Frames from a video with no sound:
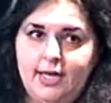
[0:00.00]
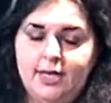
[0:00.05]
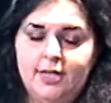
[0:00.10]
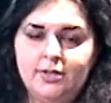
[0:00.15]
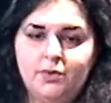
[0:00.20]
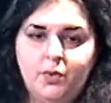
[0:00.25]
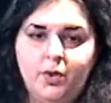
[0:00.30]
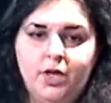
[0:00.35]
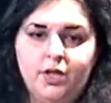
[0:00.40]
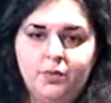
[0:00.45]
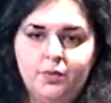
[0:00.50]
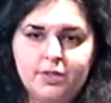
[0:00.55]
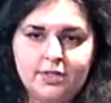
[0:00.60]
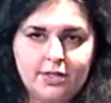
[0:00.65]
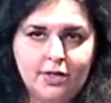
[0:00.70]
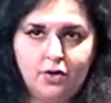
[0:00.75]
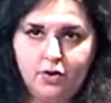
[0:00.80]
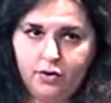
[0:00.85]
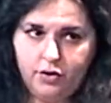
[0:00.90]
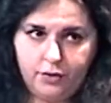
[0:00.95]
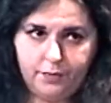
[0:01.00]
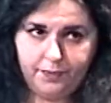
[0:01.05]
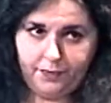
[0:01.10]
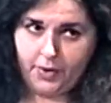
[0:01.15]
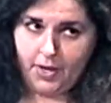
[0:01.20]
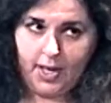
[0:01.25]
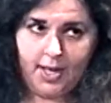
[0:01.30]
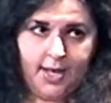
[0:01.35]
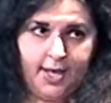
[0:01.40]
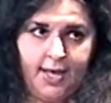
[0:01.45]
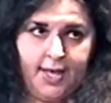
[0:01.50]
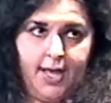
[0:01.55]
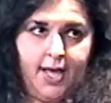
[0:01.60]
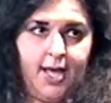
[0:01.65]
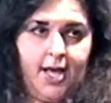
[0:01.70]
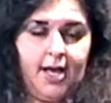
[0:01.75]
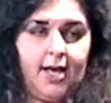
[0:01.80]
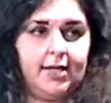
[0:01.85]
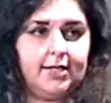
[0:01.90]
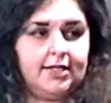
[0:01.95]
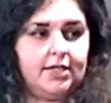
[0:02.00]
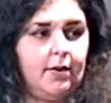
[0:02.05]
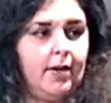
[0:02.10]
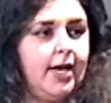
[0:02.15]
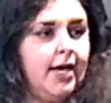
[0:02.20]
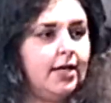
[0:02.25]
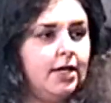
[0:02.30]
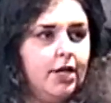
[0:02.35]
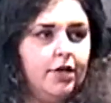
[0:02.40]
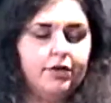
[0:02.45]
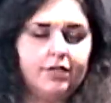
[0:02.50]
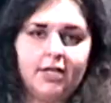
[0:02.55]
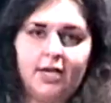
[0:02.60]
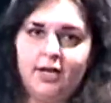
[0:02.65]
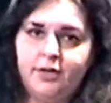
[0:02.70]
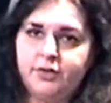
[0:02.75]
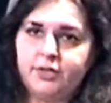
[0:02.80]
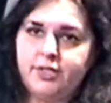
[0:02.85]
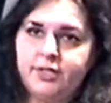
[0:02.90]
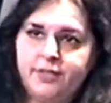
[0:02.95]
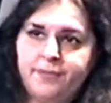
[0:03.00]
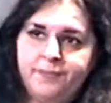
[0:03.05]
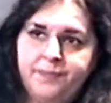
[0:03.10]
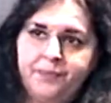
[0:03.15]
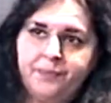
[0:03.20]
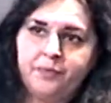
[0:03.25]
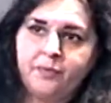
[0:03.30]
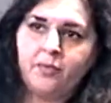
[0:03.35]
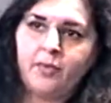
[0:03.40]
His word was law. So I had no doubts.